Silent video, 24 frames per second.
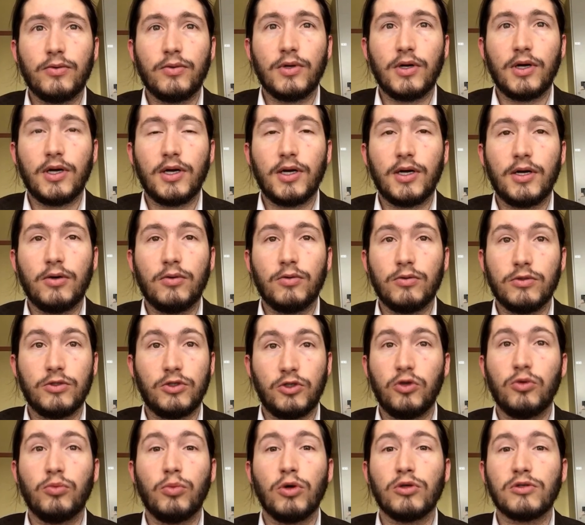will
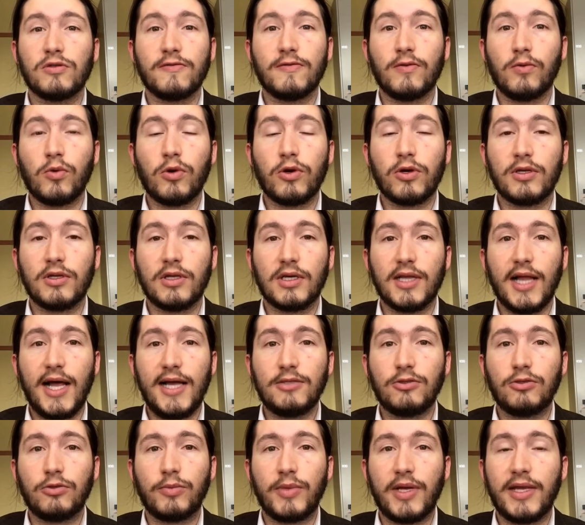do most of the work in the
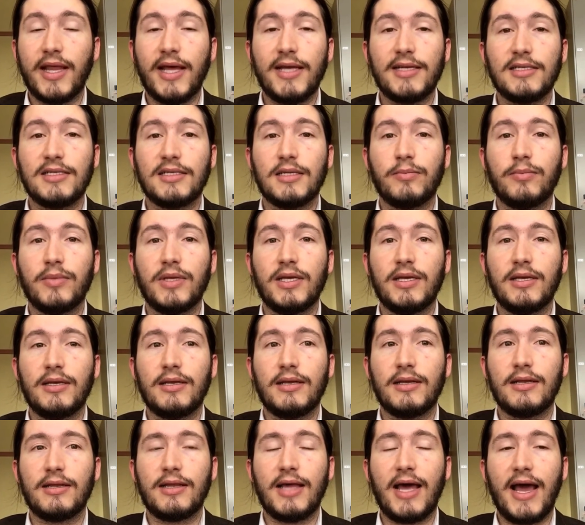classroom, and that doesn't
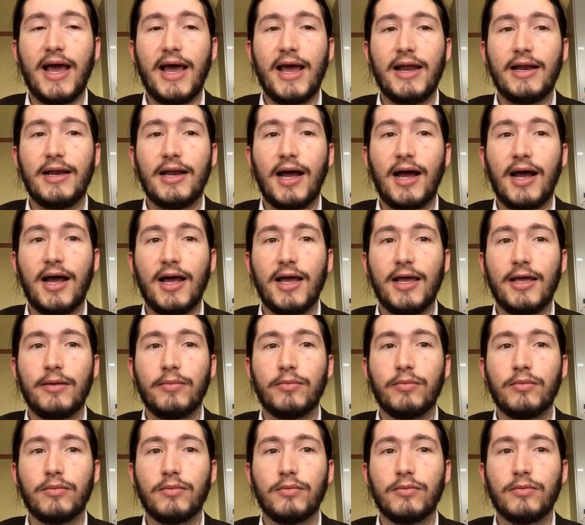mean that
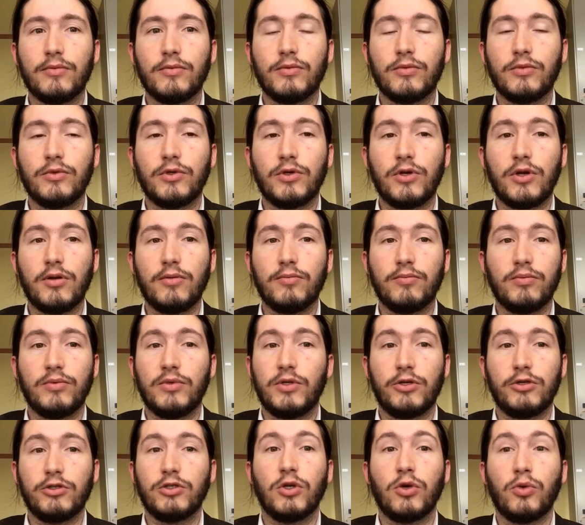
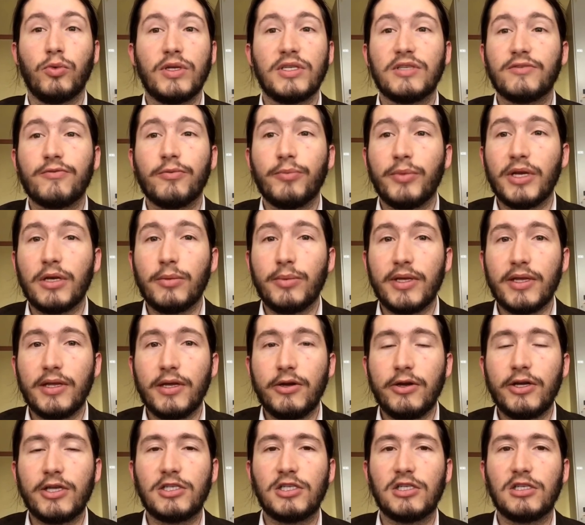there's no reason for me to be there.
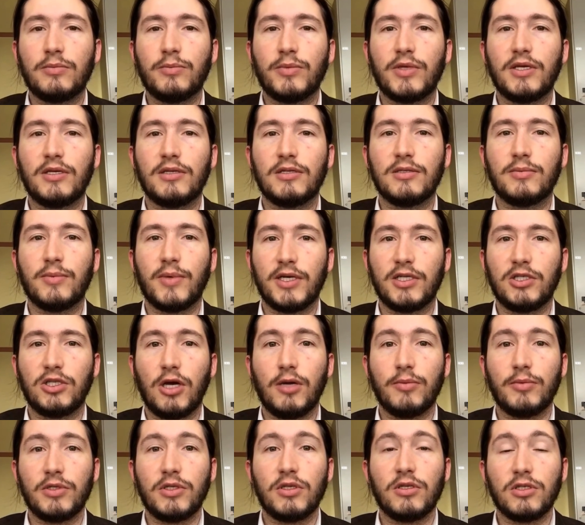It just means my
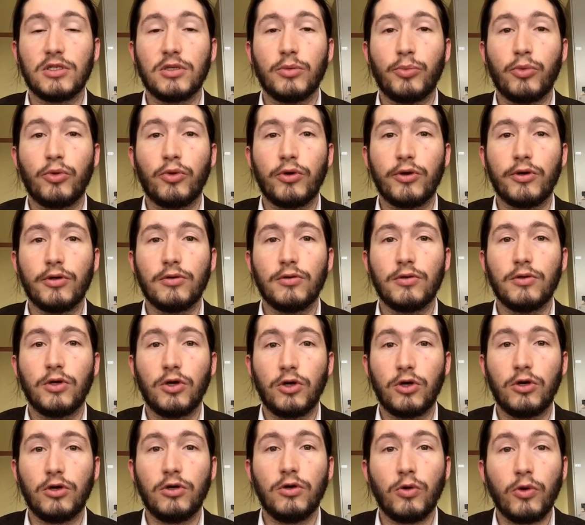job is to support
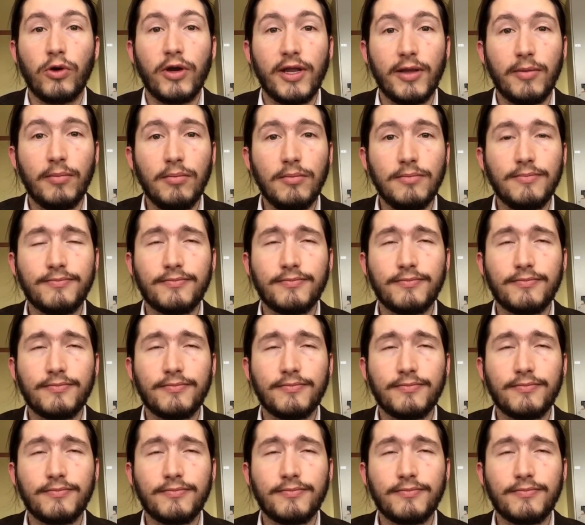her or him.